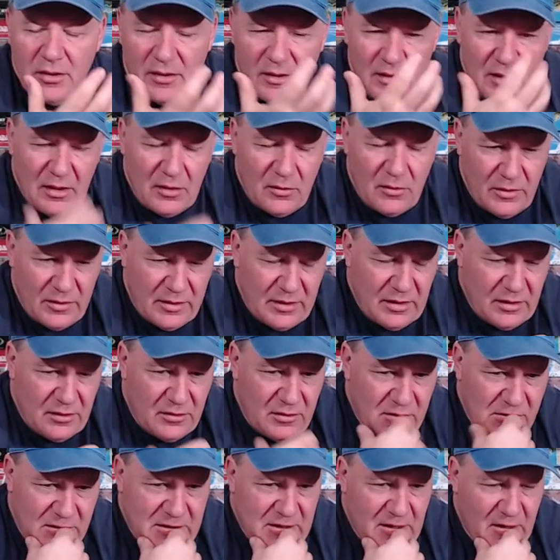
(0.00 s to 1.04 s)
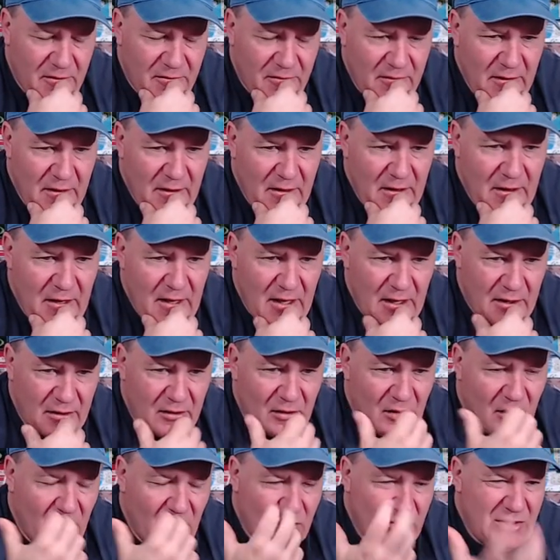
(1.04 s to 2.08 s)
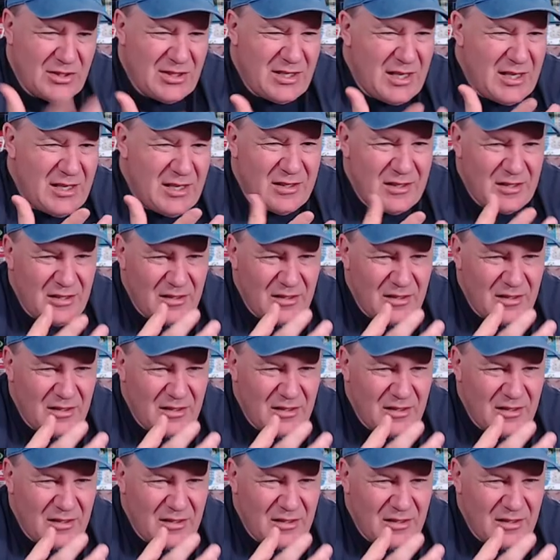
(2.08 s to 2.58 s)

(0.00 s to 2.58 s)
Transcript: think within yourself and go, geez,